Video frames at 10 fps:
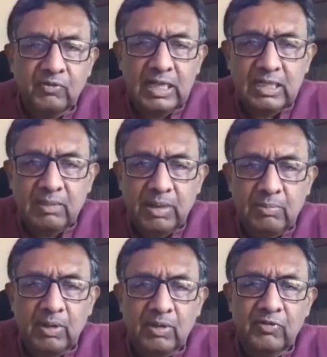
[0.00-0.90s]
the
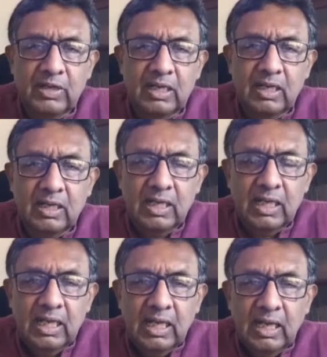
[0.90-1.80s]
people of India
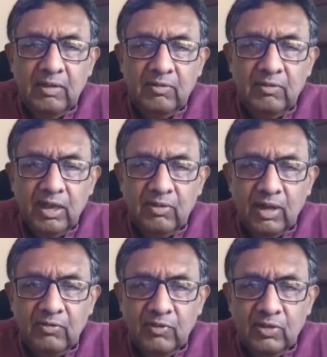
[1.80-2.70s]

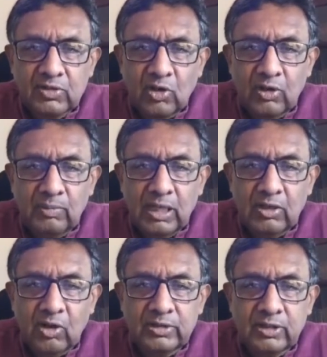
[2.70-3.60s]
have solemnly
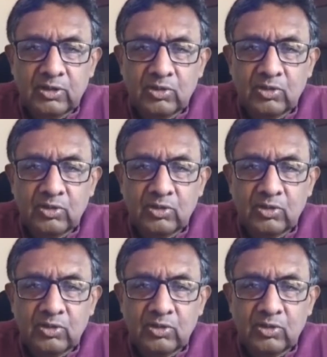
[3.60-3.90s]
resolved